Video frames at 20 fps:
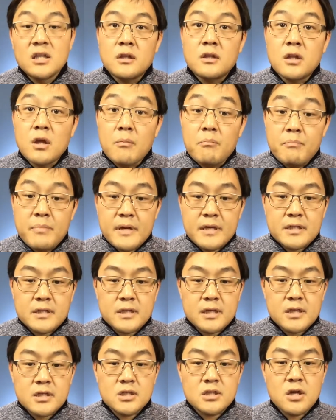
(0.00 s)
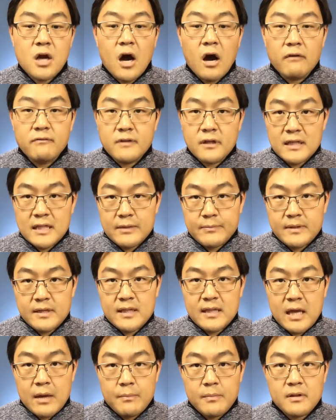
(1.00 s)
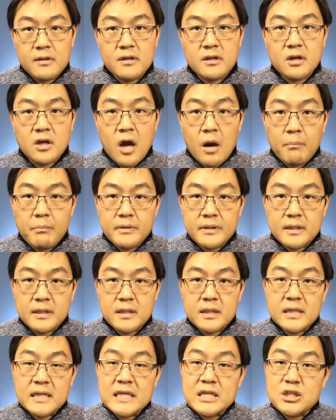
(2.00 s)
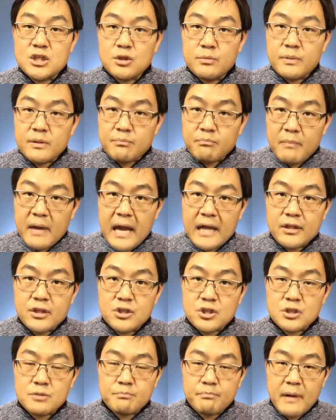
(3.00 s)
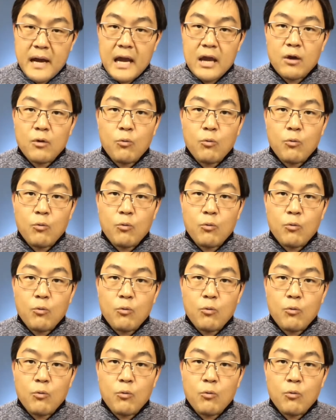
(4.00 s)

The business of the limited liability company is to be managed by